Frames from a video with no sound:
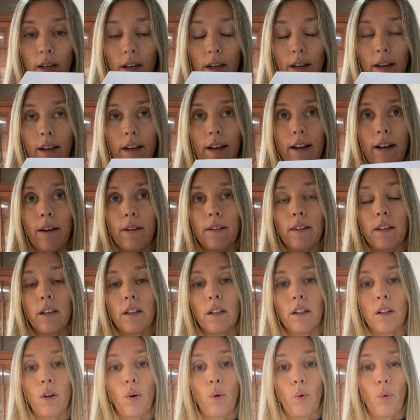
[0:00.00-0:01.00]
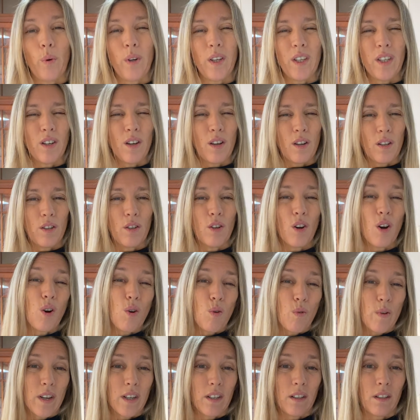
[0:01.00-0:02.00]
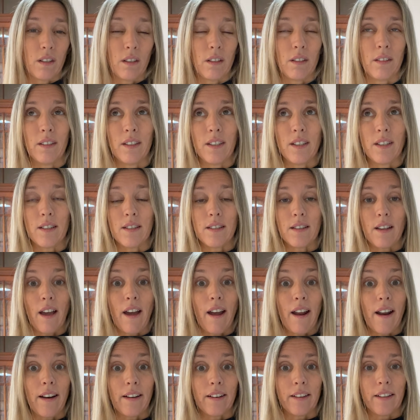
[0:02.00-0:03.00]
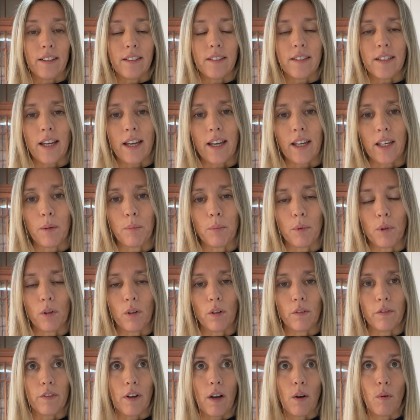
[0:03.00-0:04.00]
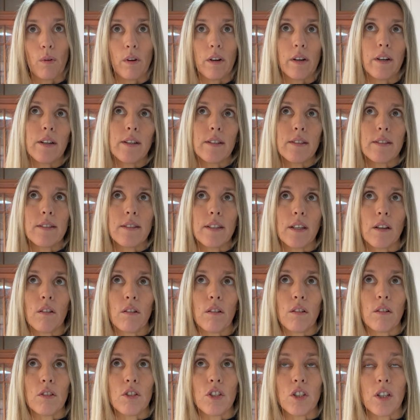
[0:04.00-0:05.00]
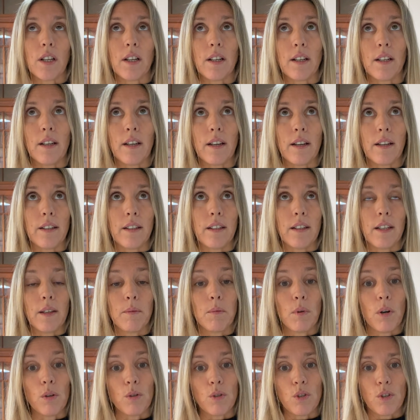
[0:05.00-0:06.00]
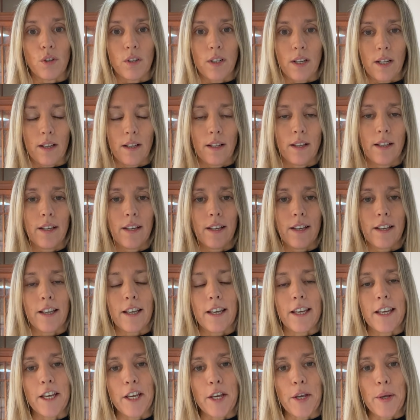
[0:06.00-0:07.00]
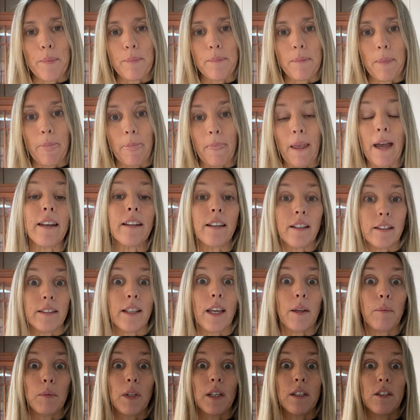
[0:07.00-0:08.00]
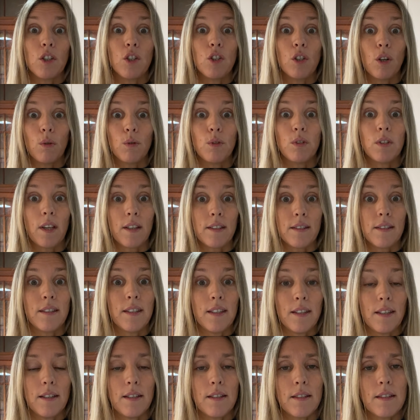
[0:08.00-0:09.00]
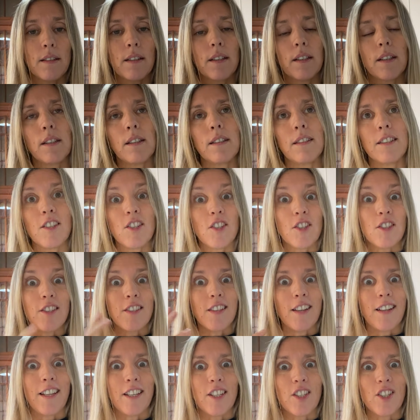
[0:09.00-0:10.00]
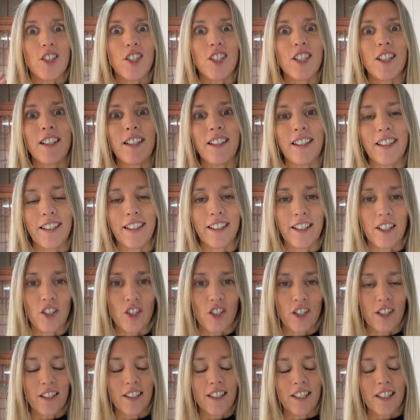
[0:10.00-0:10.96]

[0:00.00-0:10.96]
and we knowing this archetype of our psychological and emotional archetype that shows us this celestial energy.